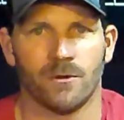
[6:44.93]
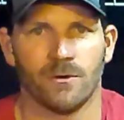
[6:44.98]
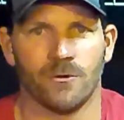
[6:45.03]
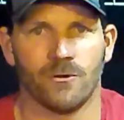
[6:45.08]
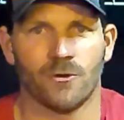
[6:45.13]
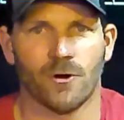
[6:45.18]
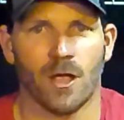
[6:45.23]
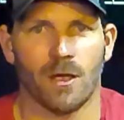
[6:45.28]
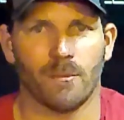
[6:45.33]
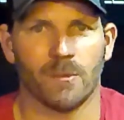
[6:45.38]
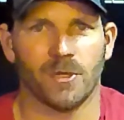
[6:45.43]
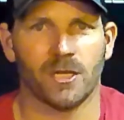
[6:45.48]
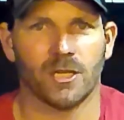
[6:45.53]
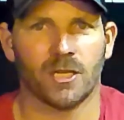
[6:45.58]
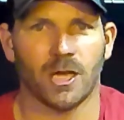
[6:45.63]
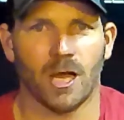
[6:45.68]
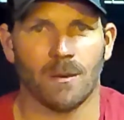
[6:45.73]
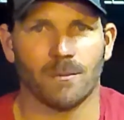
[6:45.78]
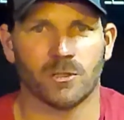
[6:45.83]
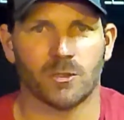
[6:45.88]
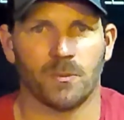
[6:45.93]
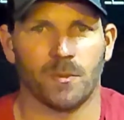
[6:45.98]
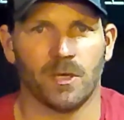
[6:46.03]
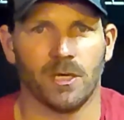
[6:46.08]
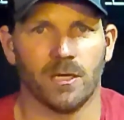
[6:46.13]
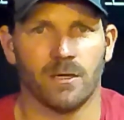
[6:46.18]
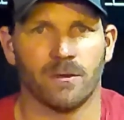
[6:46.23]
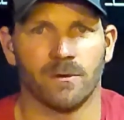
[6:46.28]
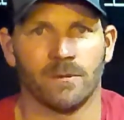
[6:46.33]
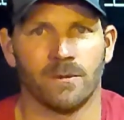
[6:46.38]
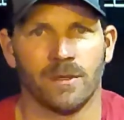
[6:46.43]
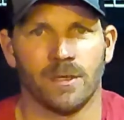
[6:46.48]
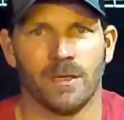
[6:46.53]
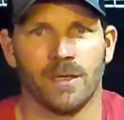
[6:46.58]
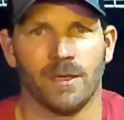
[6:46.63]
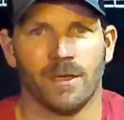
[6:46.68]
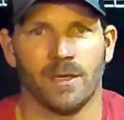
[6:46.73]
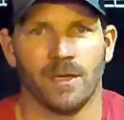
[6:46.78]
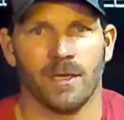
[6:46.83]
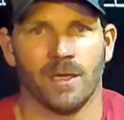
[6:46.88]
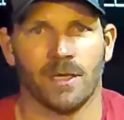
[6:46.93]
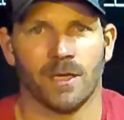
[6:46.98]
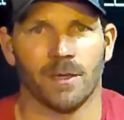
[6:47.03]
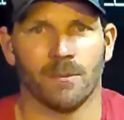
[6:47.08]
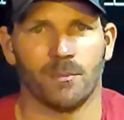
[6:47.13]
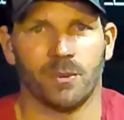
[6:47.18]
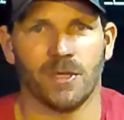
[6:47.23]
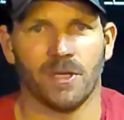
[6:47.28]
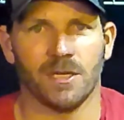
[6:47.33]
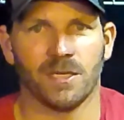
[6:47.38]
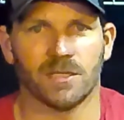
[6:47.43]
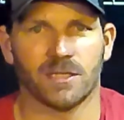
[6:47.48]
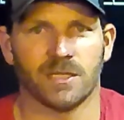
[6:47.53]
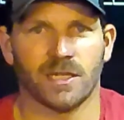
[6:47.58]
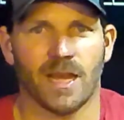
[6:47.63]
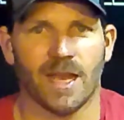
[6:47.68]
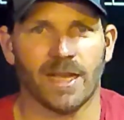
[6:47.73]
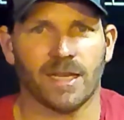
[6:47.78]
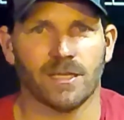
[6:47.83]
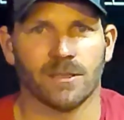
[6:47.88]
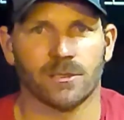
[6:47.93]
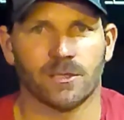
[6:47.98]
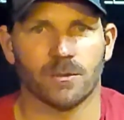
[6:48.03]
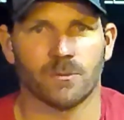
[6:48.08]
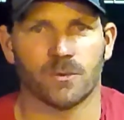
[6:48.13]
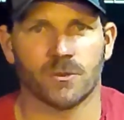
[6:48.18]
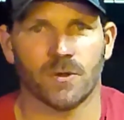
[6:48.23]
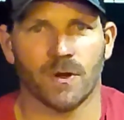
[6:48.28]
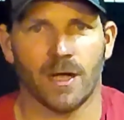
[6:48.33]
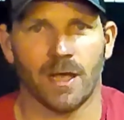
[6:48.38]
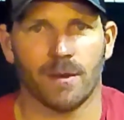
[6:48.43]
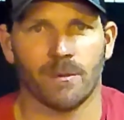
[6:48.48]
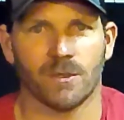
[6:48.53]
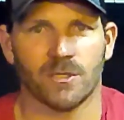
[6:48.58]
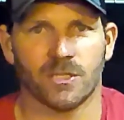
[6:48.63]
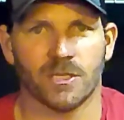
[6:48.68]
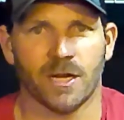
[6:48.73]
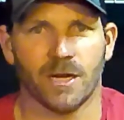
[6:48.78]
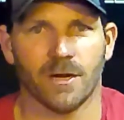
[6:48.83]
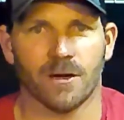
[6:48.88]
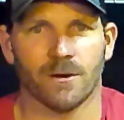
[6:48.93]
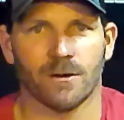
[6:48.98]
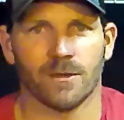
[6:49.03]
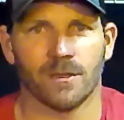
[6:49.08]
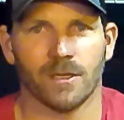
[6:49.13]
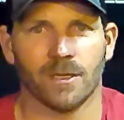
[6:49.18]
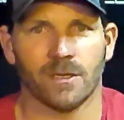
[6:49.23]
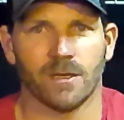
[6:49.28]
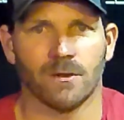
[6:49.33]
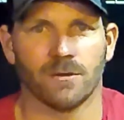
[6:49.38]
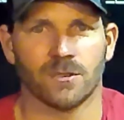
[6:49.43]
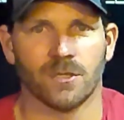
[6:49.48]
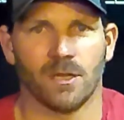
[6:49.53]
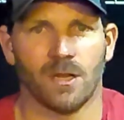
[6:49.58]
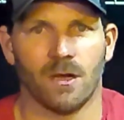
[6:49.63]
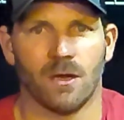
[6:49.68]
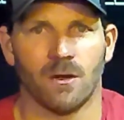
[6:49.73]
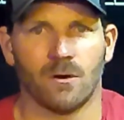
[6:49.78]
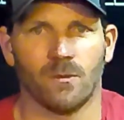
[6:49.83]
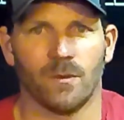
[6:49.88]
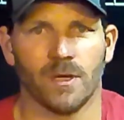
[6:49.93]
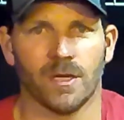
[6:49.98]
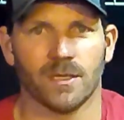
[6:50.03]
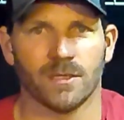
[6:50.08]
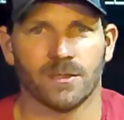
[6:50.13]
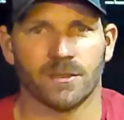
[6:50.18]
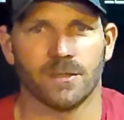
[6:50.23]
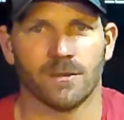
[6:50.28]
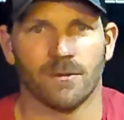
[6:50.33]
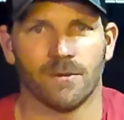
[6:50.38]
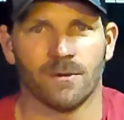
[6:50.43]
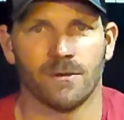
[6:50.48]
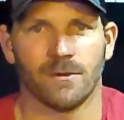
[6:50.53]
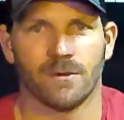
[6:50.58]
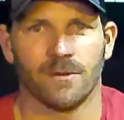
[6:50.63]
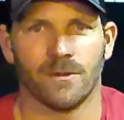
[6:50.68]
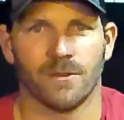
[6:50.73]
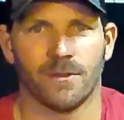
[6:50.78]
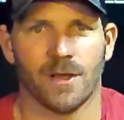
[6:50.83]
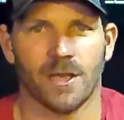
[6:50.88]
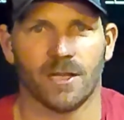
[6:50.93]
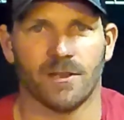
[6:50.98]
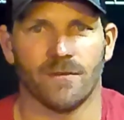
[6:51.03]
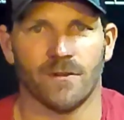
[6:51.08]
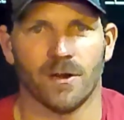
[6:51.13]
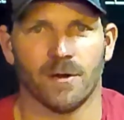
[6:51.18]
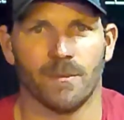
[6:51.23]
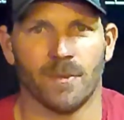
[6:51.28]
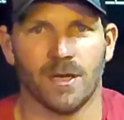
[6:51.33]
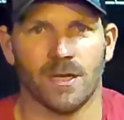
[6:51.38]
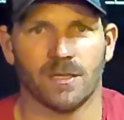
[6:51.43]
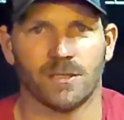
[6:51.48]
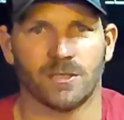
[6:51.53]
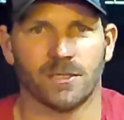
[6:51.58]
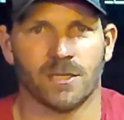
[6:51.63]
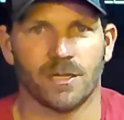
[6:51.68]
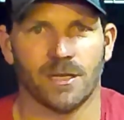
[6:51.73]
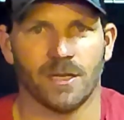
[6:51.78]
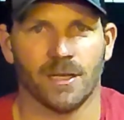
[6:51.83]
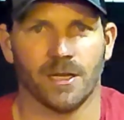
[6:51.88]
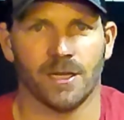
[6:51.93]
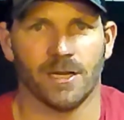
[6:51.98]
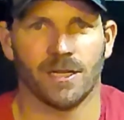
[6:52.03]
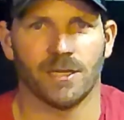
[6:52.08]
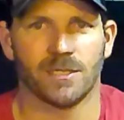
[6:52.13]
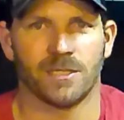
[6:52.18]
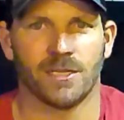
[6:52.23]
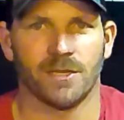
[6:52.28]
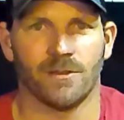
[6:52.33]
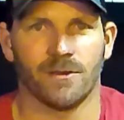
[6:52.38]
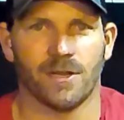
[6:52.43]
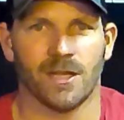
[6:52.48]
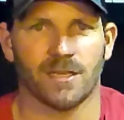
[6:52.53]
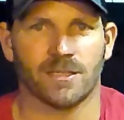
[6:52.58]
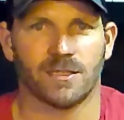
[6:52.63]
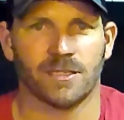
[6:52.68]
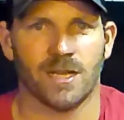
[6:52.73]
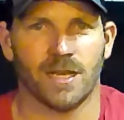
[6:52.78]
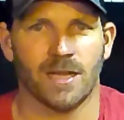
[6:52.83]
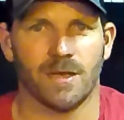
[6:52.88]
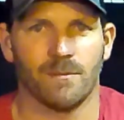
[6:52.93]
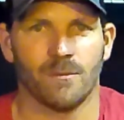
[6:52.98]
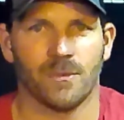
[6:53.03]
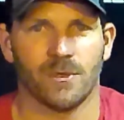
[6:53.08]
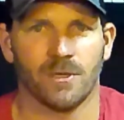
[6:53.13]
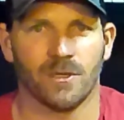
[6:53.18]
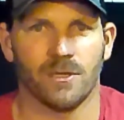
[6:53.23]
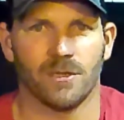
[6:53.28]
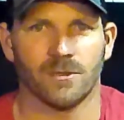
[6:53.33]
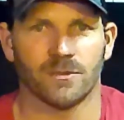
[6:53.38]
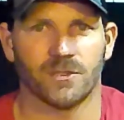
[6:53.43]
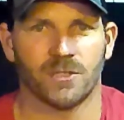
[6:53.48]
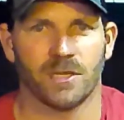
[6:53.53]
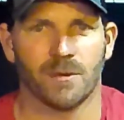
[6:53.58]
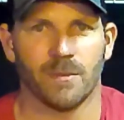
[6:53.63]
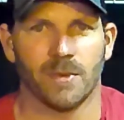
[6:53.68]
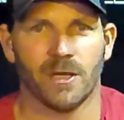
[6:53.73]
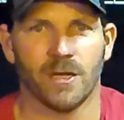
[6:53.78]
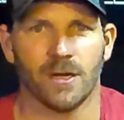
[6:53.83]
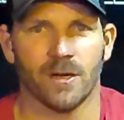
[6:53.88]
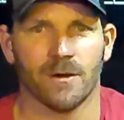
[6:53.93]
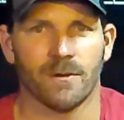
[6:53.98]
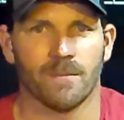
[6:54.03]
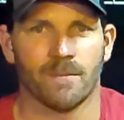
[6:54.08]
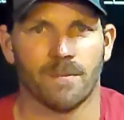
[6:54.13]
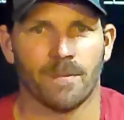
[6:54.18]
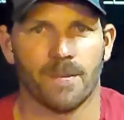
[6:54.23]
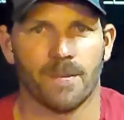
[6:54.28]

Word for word: drop them in the comments below. And please like and subscribe and share. It goes a long ways. Thank you very much, and until next time, you'll see me here.